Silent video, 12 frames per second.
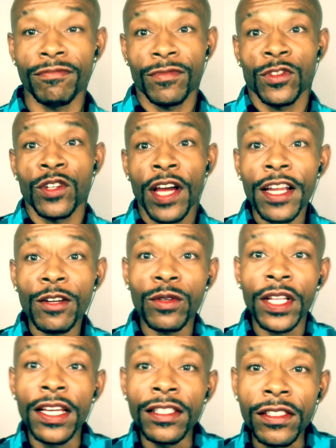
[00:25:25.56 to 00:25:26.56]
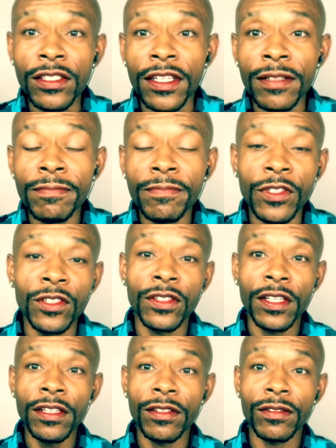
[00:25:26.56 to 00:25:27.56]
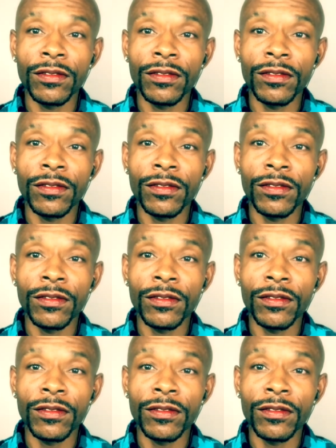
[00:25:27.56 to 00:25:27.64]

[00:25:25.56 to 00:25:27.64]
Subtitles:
You're not in a relationship. You're single.